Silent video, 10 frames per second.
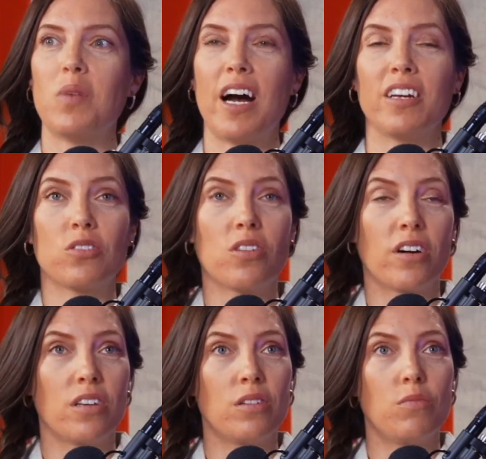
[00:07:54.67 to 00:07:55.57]
I
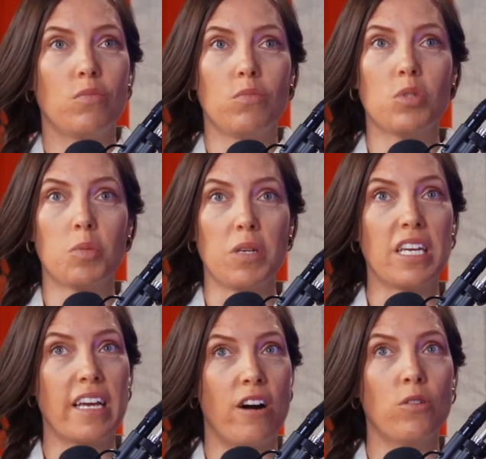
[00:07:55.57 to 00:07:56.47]
started
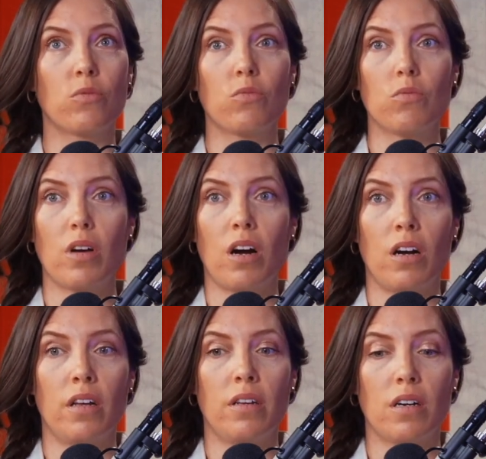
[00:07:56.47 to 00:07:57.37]
speaking out
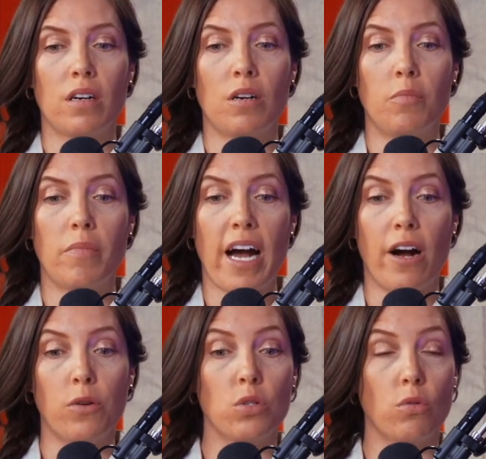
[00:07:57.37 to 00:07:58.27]
on
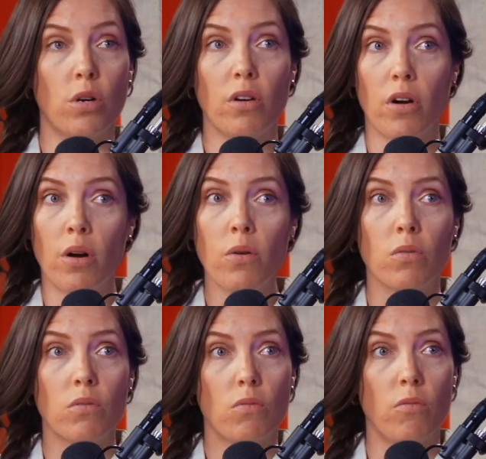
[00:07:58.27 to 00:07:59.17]
how to grow your
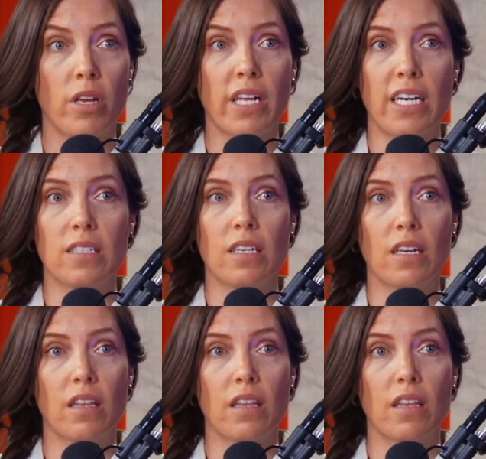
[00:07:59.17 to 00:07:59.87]
own, realizing